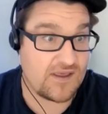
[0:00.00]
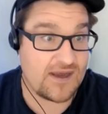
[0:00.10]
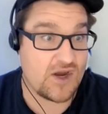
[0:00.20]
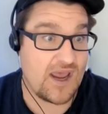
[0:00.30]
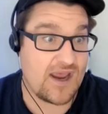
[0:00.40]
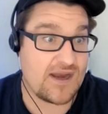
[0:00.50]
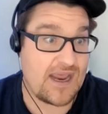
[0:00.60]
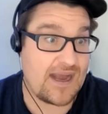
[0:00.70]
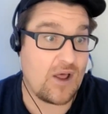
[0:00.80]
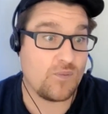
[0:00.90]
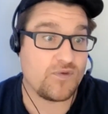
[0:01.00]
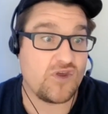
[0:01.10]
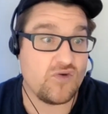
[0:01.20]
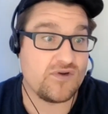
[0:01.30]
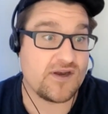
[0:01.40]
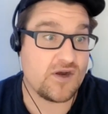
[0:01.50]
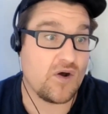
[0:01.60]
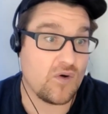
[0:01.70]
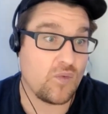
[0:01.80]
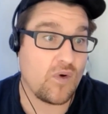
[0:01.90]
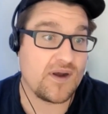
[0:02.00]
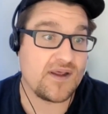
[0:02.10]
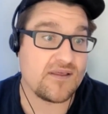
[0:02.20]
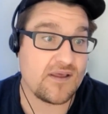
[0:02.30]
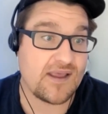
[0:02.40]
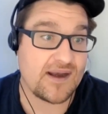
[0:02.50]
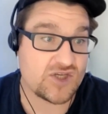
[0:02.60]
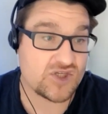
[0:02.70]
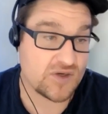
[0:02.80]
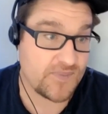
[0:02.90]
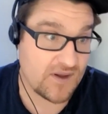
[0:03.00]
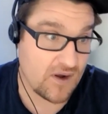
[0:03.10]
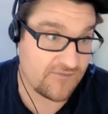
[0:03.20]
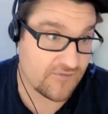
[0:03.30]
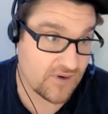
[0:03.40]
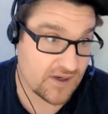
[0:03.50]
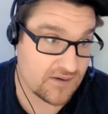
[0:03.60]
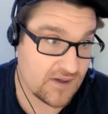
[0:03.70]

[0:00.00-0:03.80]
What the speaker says: and it helps you to know what is it that I should be offering.